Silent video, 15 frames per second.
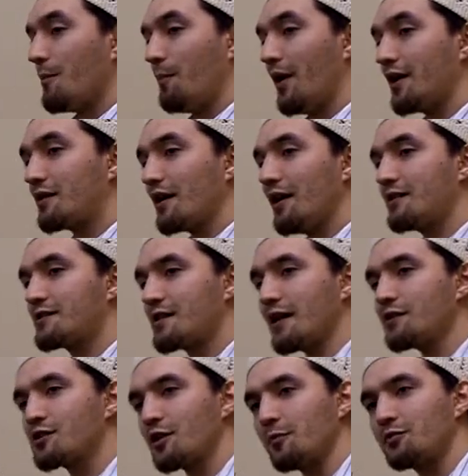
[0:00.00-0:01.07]
But it
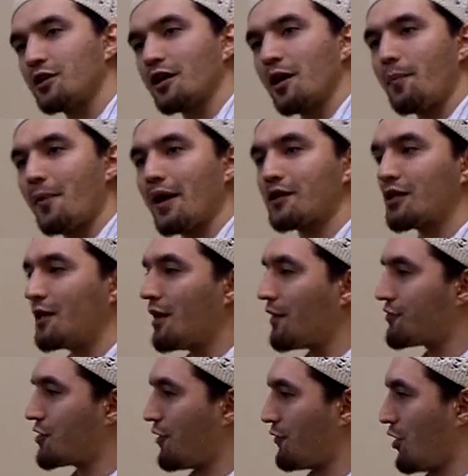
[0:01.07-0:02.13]
says something about the
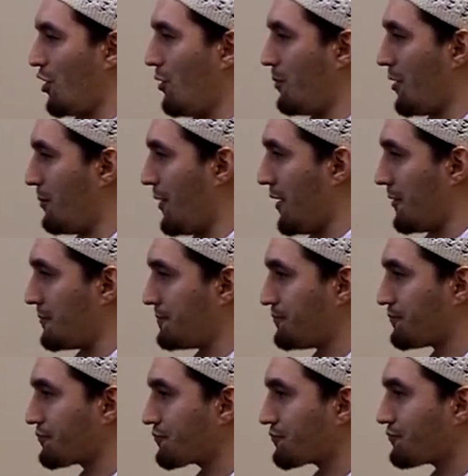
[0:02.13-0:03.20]
nafs of the human being.
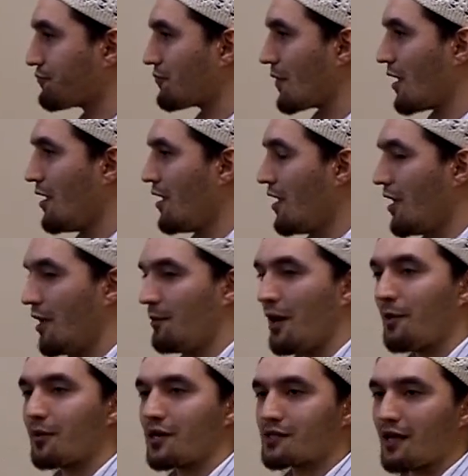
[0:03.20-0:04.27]

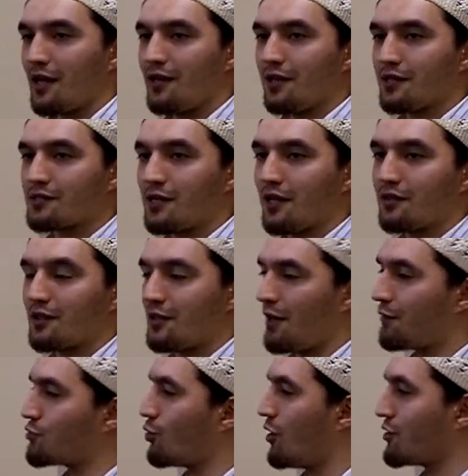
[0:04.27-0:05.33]
Imam Ghazali, he said the
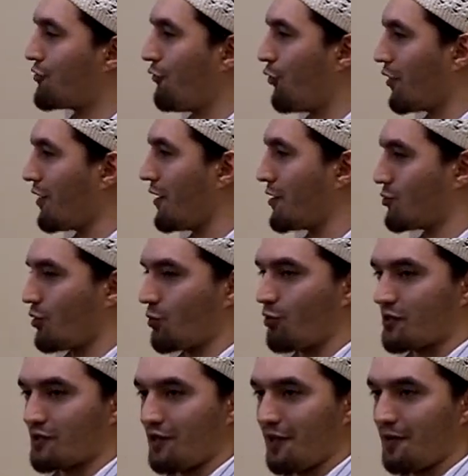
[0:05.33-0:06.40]
nafs wants four things. What
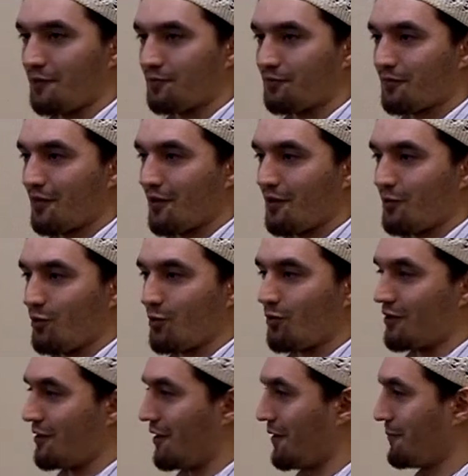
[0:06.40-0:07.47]
was that? What
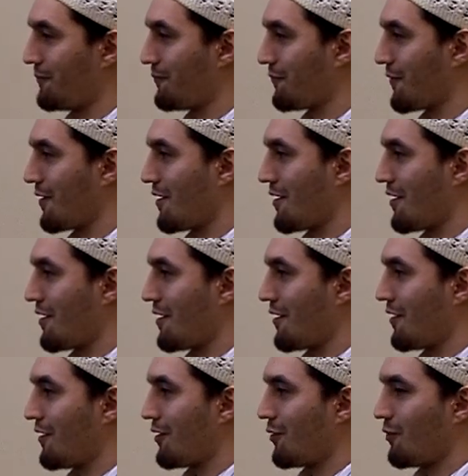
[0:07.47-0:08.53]
were they?
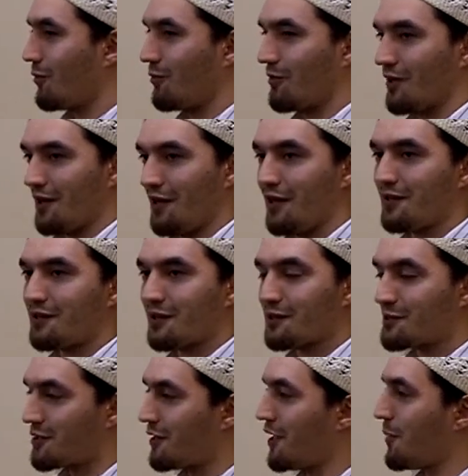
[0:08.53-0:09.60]
Sleep. Eat,
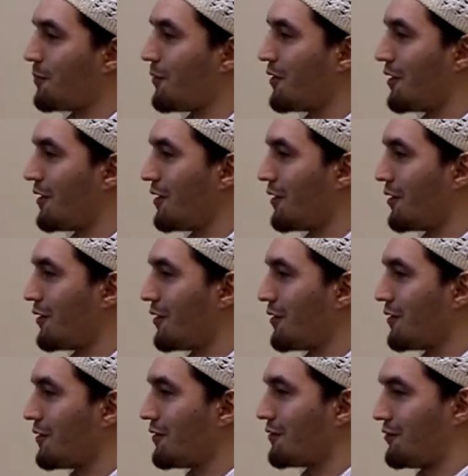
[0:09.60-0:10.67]
sleep,
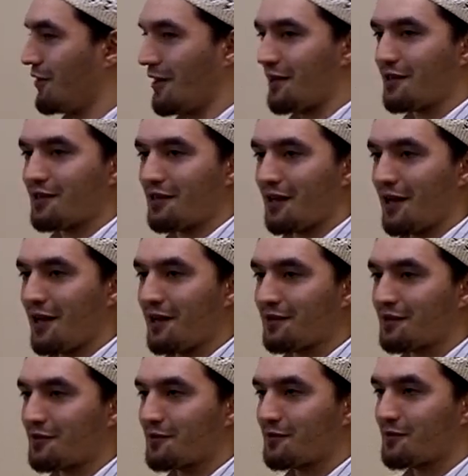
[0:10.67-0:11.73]
drink, and